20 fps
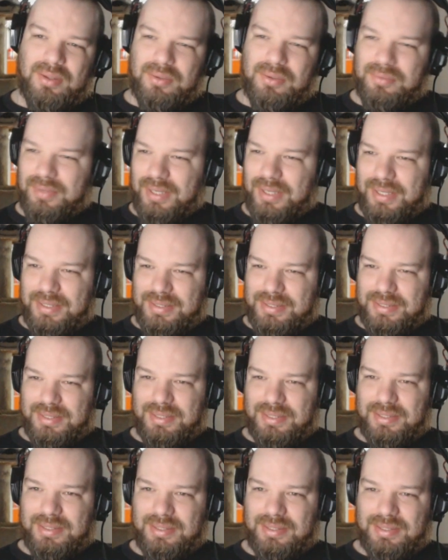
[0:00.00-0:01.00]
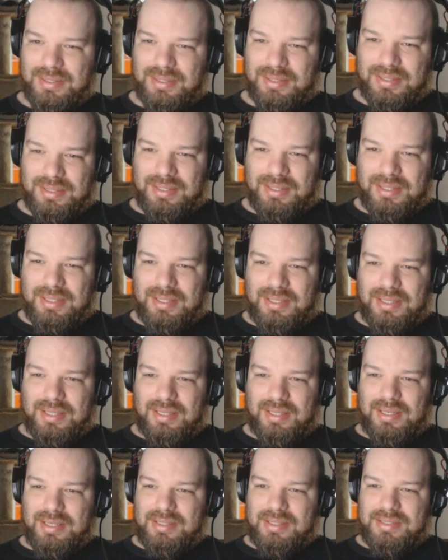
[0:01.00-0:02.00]
Alright.
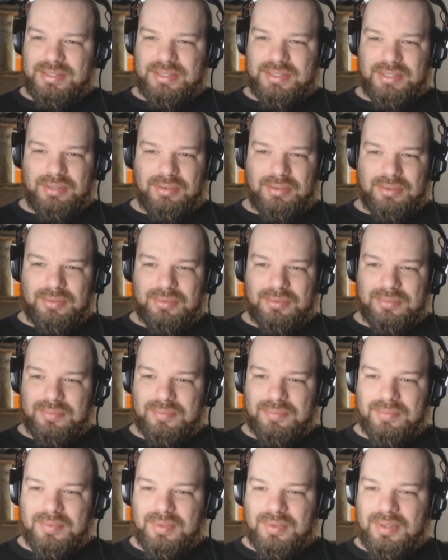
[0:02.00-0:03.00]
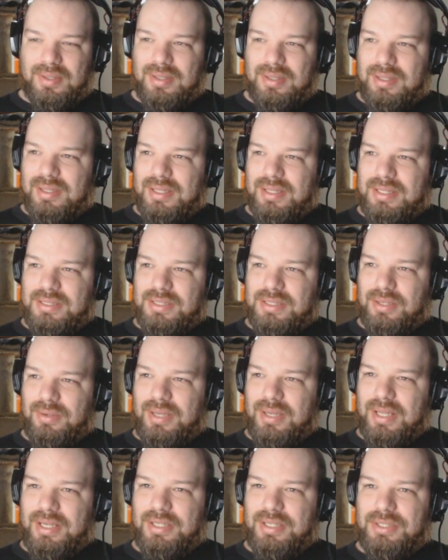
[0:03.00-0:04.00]
So let's
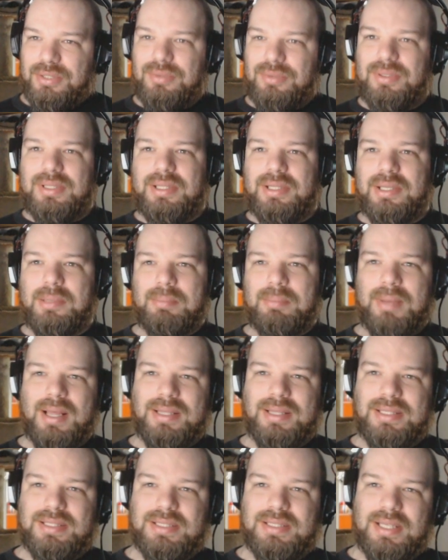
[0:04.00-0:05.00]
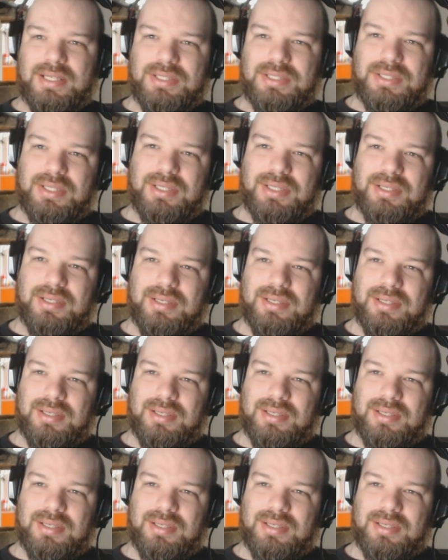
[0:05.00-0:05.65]
go ahead and do a little mod discussion.